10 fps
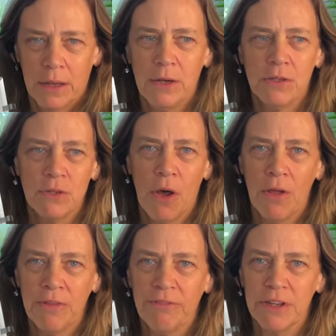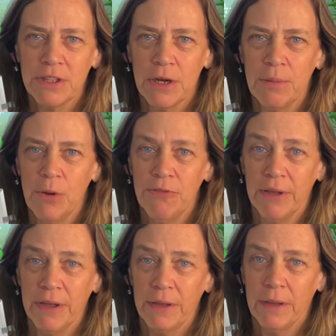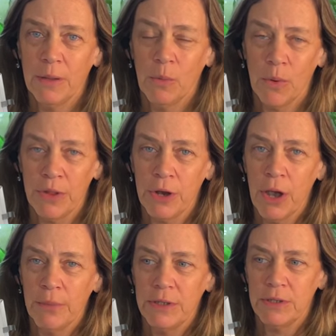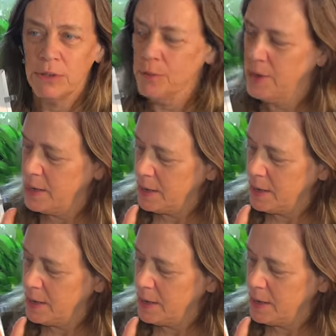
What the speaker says: here's all the fish that are moving and where they're going to.